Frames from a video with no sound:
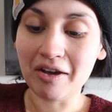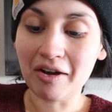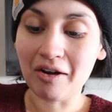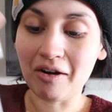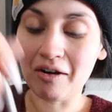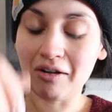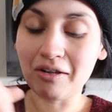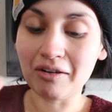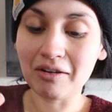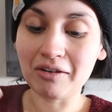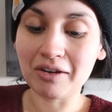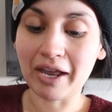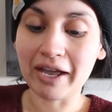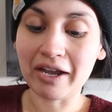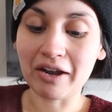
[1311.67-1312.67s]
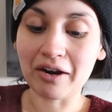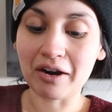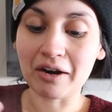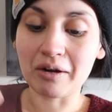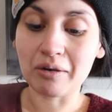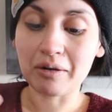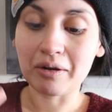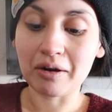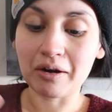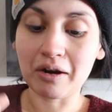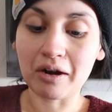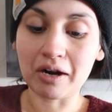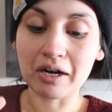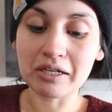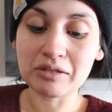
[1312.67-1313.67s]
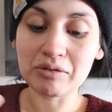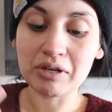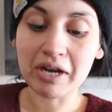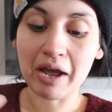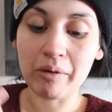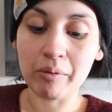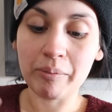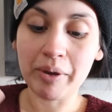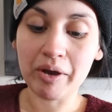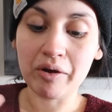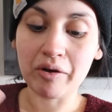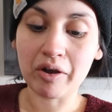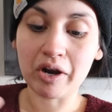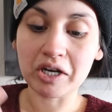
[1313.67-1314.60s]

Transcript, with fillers: all like our unsweetened almond milk,